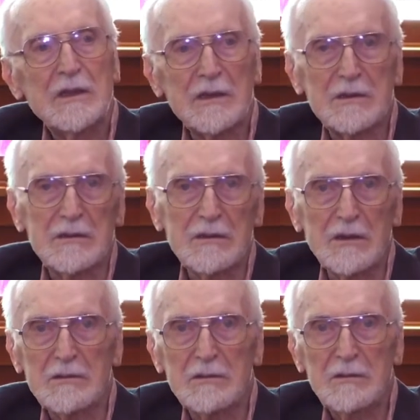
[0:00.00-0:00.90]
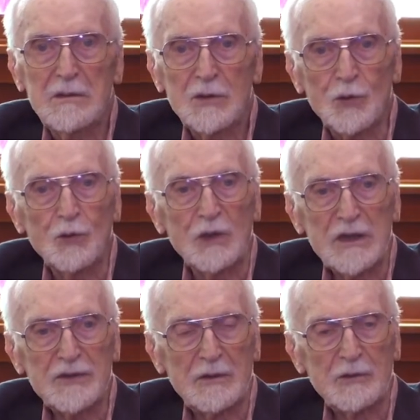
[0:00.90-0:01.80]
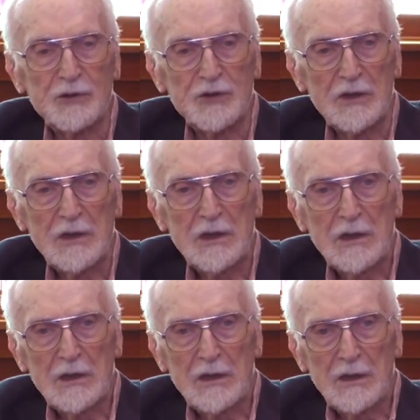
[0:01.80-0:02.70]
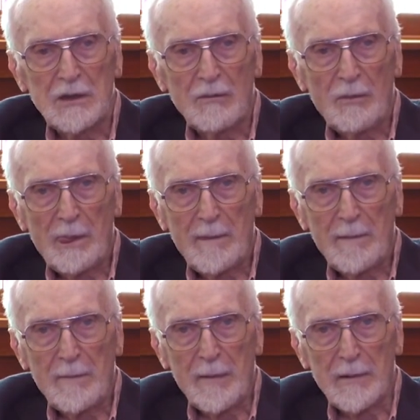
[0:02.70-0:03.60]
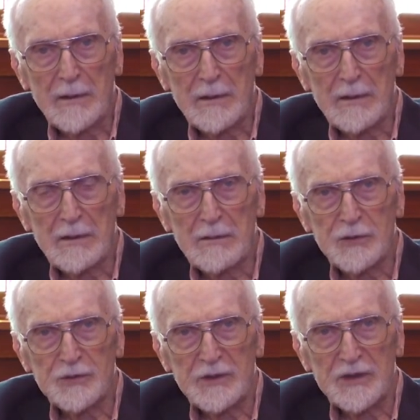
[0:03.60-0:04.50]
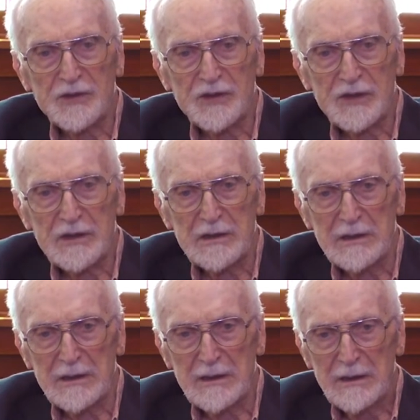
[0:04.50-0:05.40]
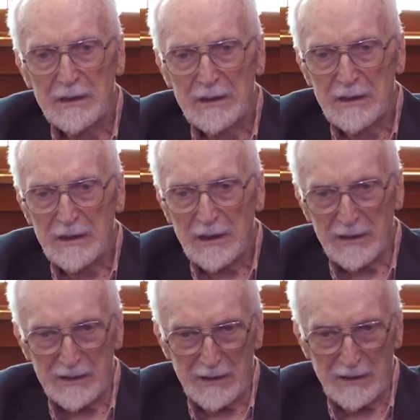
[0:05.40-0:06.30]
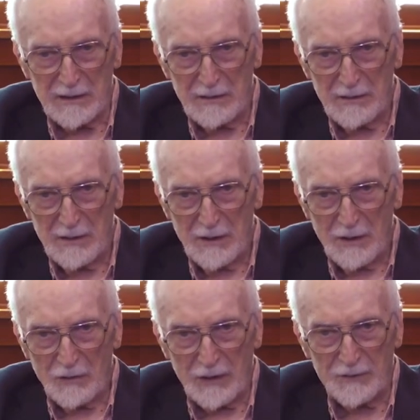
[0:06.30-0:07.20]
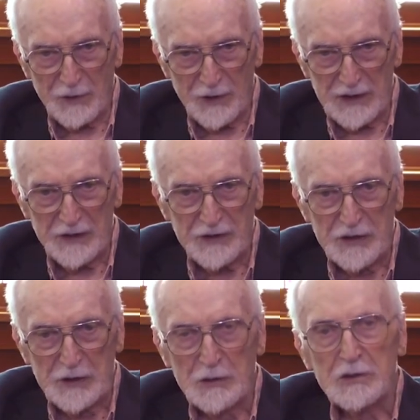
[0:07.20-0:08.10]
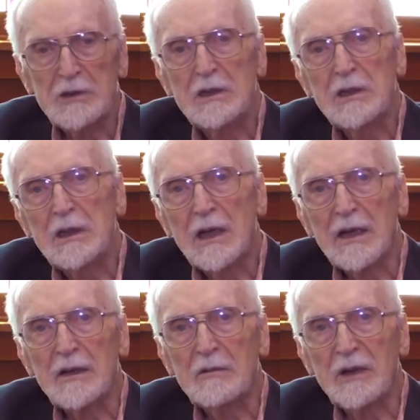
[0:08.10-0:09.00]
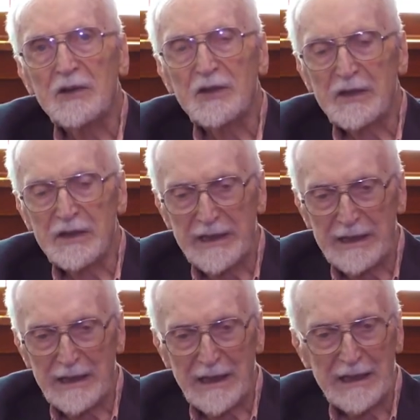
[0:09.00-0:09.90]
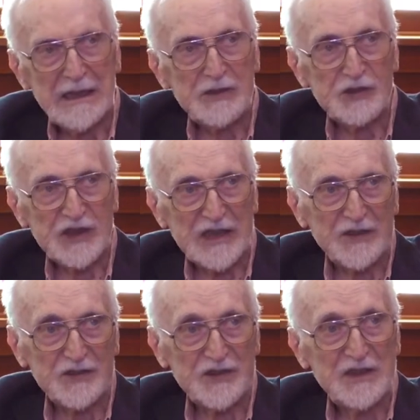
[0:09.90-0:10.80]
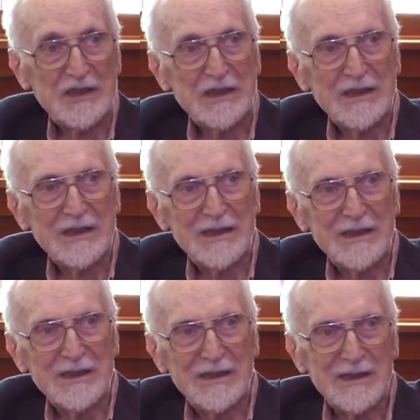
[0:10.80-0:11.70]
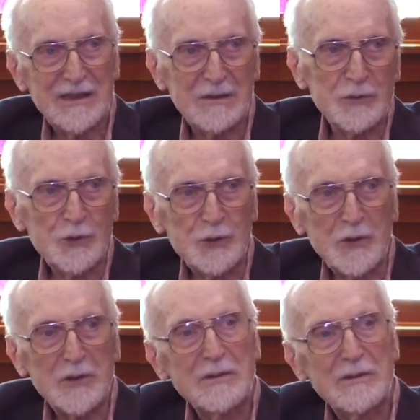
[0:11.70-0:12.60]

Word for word: At, uh, two leaves. I was uh, uh, I was once in uh, at the one for the institute, and then once at the IHES in Bures.